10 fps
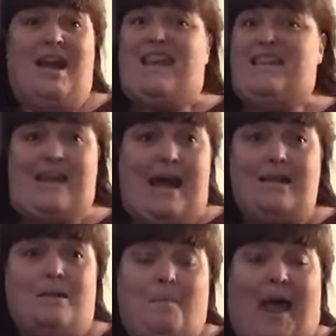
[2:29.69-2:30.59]
not
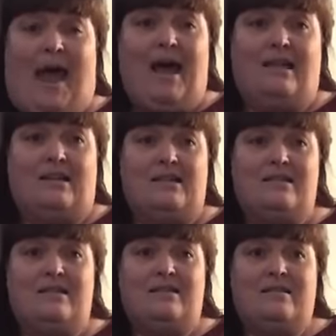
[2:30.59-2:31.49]
in a
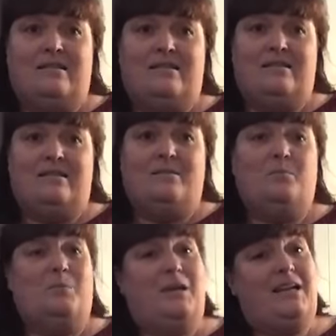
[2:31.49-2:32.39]
palace,
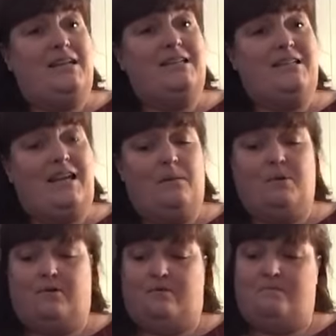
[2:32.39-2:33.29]
but in a
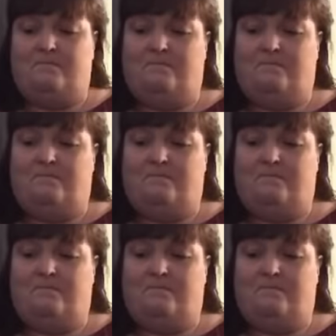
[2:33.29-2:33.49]
stable.